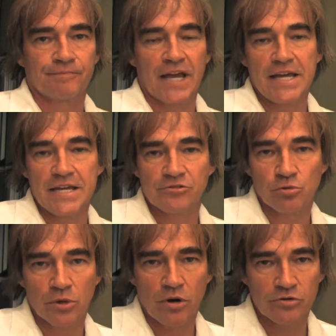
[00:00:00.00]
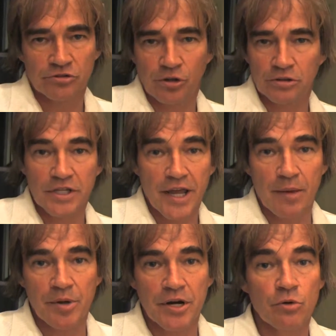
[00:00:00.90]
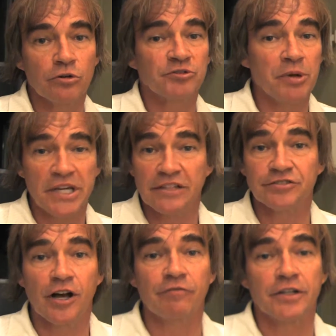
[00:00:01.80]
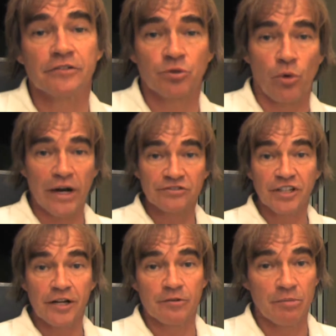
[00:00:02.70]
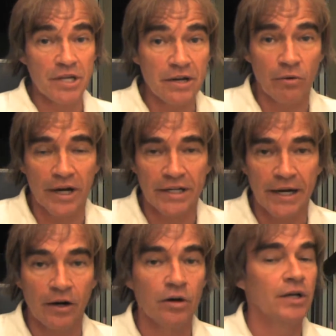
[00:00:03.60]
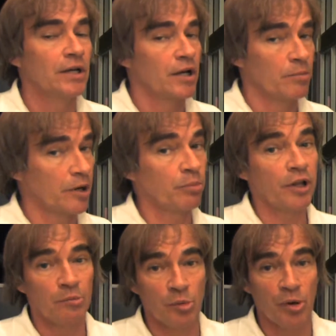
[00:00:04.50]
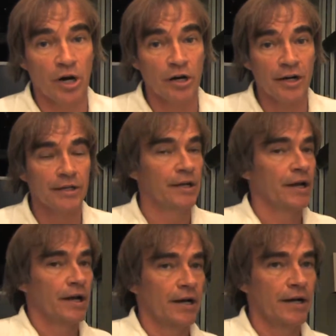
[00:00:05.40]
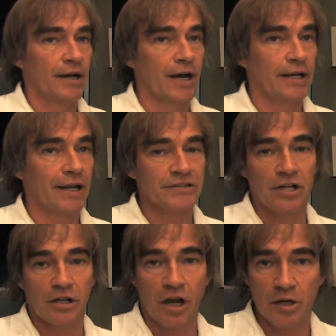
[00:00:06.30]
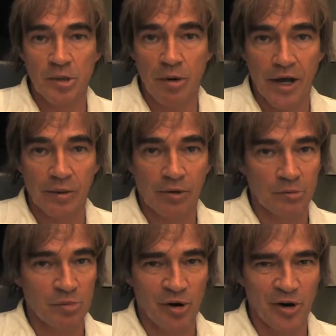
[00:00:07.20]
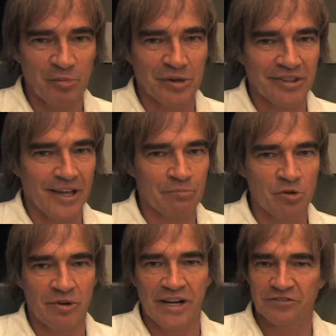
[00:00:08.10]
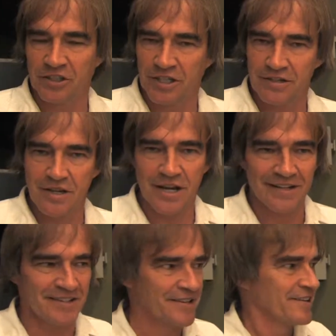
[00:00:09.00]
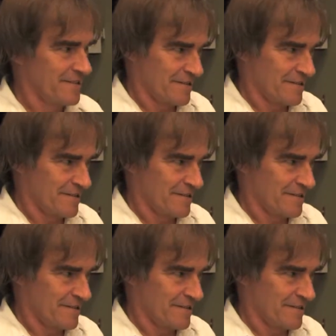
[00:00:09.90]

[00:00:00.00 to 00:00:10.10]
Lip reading: Hey, it's Roy Rogers Oldenkamp here. We're speaking softly because we're outside of a meeting right now about Plummer Park. I'd like to call it Occupy Plummer Park, but that movement hasn't hit yet.